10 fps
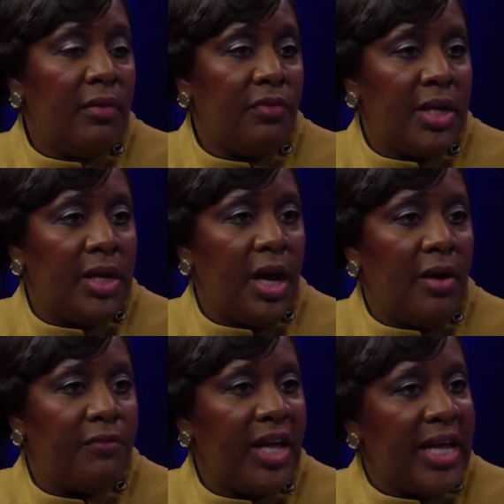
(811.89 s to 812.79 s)
the
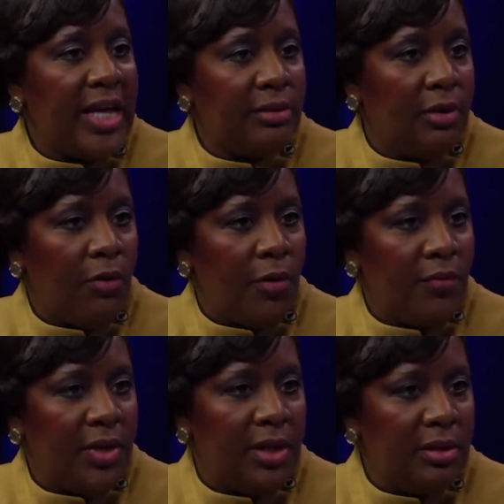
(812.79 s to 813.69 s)
uh, van or the yes.